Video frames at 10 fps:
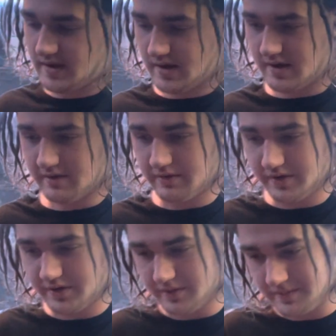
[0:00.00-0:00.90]
I
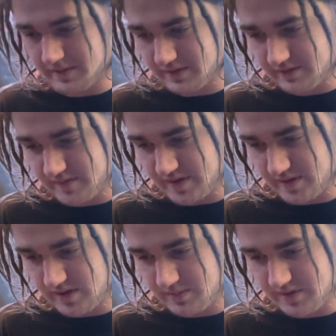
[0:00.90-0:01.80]
really hope that this video
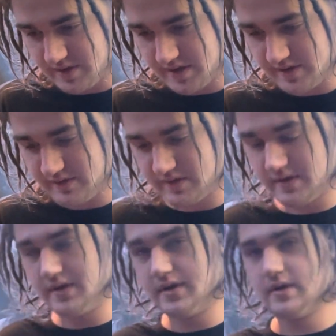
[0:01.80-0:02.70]
helped you guys
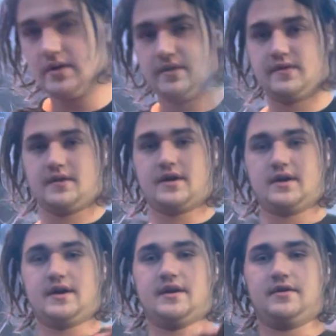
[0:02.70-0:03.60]
figure
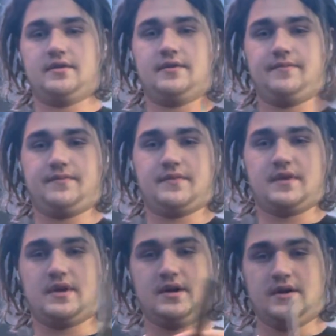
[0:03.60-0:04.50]
out how to do it.
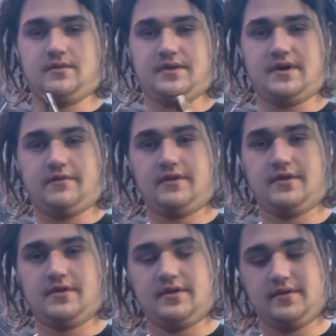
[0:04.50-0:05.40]
And without
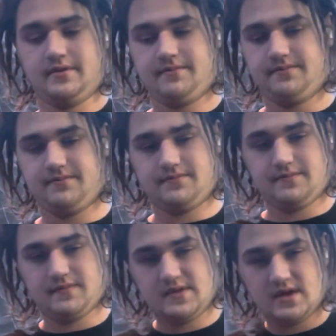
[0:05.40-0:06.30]
further ado,
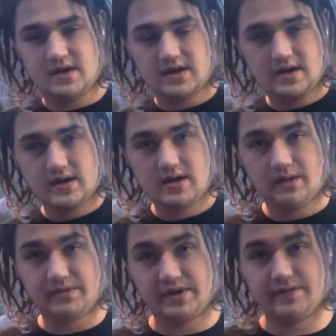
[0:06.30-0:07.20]

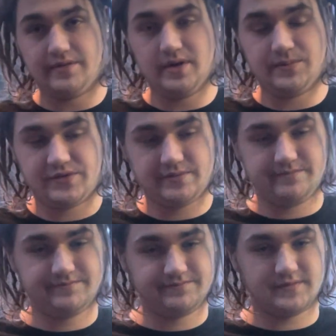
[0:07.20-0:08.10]
I'm Tucker Flips,
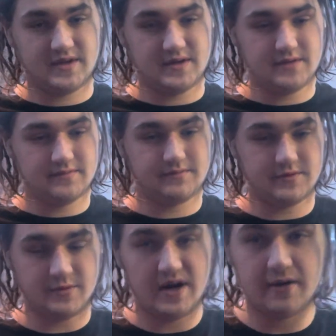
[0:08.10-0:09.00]
and
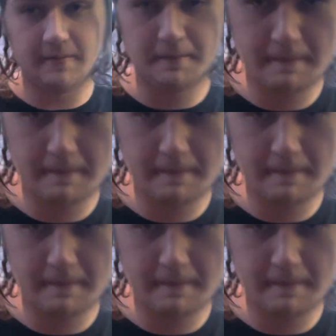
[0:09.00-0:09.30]
we're out.